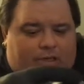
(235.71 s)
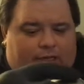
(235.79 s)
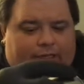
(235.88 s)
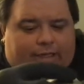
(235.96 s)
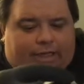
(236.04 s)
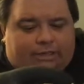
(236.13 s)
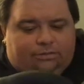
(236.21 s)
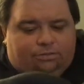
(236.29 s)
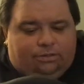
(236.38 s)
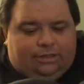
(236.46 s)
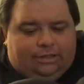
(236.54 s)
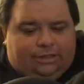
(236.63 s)
And that's
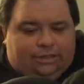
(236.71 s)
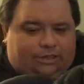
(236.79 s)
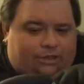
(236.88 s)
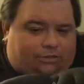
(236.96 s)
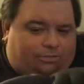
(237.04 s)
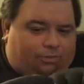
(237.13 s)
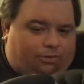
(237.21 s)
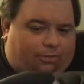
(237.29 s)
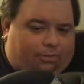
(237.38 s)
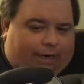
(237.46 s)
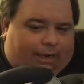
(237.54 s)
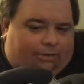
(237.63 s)
what the dish is more
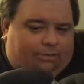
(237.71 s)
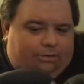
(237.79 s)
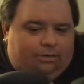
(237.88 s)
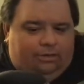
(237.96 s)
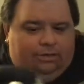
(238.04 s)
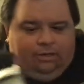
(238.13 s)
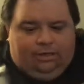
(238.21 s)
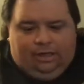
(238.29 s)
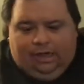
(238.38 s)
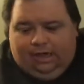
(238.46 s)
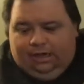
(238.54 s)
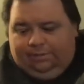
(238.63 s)
about.
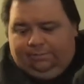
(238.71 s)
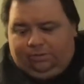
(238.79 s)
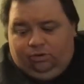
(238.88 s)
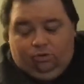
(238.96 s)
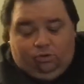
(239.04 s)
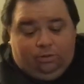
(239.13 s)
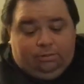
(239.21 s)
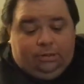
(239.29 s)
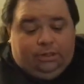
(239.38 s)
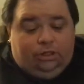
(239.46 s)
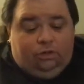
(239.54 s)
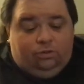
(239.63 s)

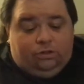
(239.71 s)
Normally you would